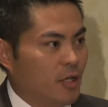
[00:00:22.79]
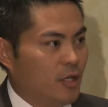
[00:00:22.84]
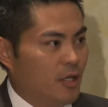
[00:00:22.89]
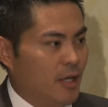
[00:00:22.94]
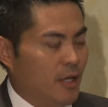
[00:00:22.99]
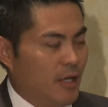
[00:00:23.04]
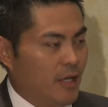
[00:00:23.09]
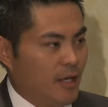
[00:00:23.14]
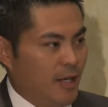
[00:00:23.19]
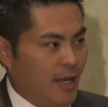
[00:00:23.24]

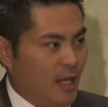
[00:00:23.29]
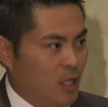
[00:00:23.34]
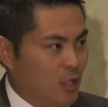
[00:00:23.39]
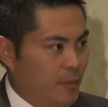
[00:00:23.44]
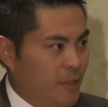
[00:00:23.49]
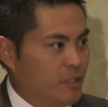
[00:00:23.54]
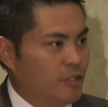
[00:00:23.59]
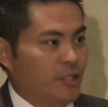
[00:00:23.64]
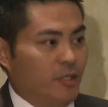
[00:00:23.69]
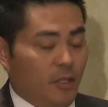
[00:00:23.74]
and
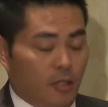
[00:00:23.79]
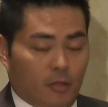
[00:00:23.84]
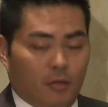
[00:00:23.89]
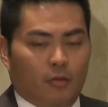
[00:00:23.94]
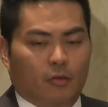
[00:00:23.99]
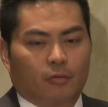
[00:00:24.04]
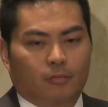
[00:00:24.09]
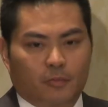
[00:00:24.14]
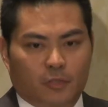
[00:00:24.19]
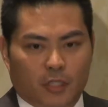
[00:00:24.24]
elements and
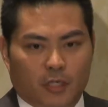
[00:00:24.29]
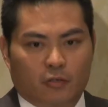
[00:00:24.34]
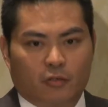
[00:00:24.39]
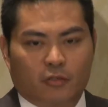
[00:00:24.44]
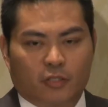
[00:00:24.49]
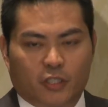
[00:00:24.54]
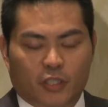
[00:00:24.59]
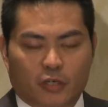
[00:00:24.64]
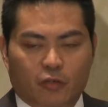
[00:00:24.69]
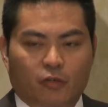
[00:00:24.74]

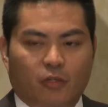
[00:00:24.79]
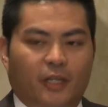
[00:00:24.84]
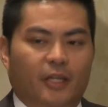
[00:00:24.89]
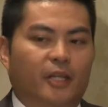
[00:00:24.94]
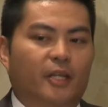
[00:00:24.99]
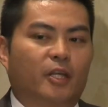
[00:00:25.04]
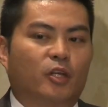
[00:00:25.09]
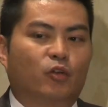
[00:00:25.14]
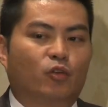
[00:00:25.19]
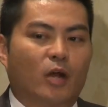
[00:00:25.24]
generally
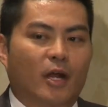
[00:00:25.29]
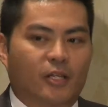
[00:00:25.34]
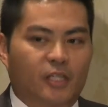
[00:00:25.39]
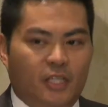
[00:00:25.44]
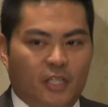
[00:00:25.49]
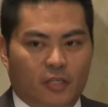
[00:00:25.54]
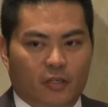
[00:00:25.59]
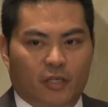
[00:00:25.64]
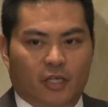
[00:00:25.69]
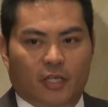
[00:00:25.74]
the
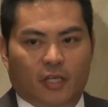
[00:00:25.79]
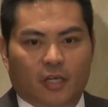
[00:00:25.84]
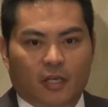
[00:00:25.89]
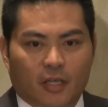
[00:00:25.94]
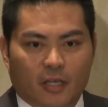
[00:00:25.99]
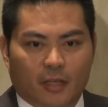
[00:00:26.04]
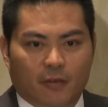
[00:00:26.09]
criteria